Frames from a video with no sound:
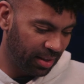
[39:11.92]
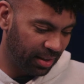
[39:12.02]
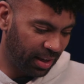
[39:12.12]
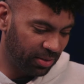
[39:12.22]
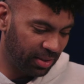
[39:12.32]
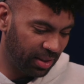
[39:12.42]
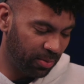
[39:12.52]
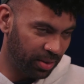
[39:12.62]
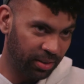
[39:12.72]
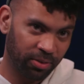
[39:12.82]
Kelsey
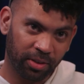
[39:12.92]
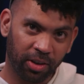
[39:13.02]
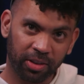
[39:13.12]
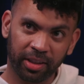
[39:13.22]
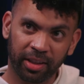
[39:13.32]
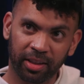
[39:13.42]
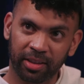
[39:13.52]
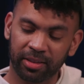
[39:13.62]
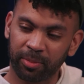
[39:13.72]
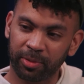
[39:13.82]
wasn't hardly in
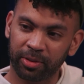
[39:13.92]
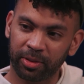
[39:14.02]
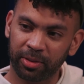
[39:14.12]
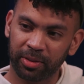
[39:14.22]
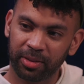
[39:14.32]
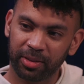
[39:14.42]
this episode.